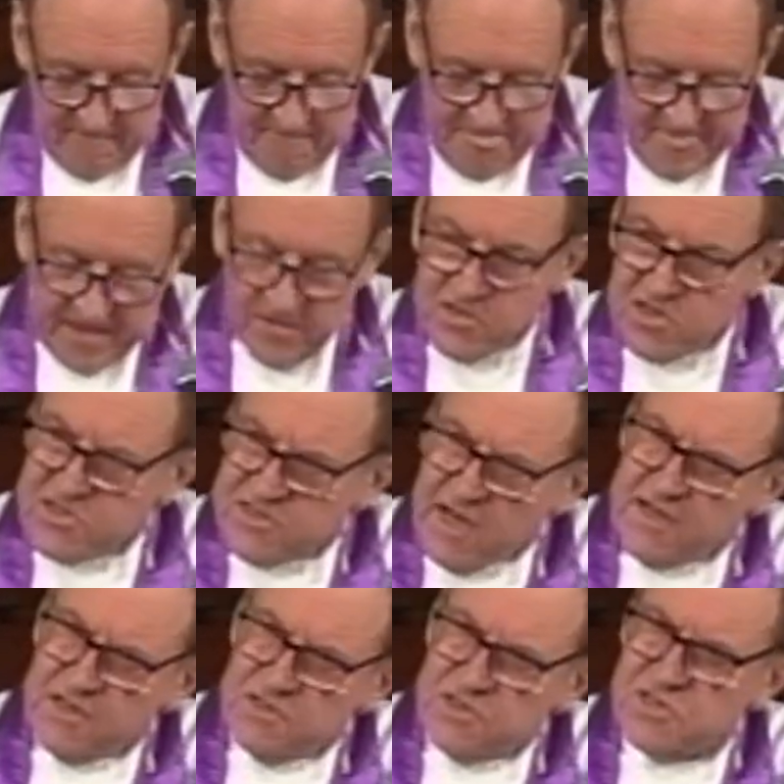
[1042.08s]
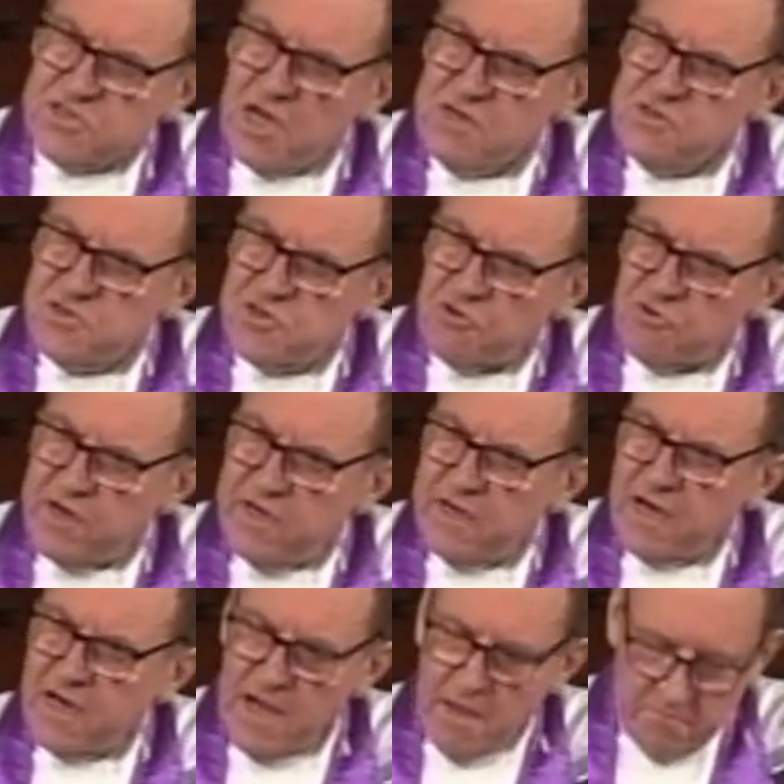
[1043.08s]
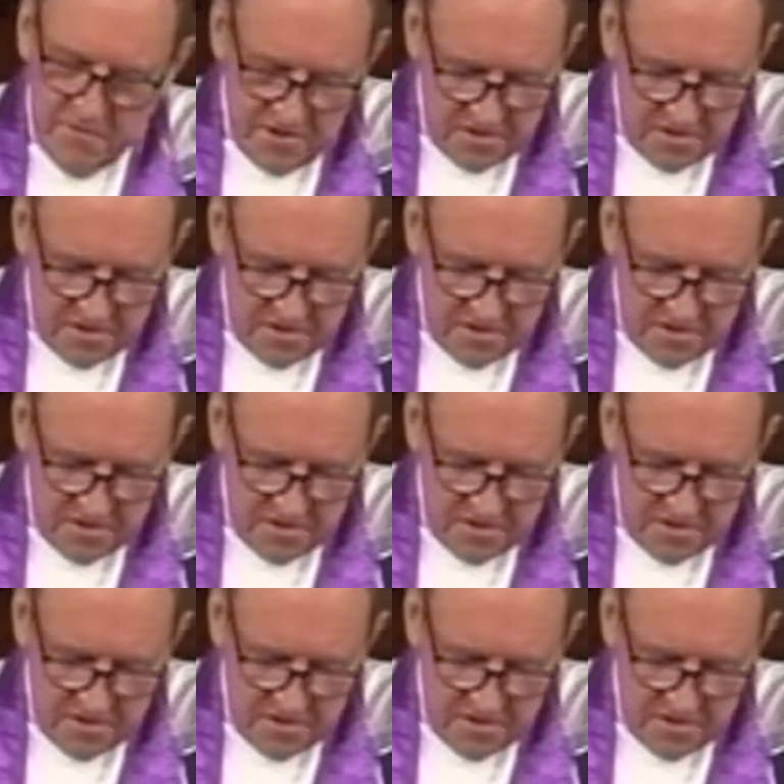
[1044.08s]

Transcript: In the 2nd century, Clement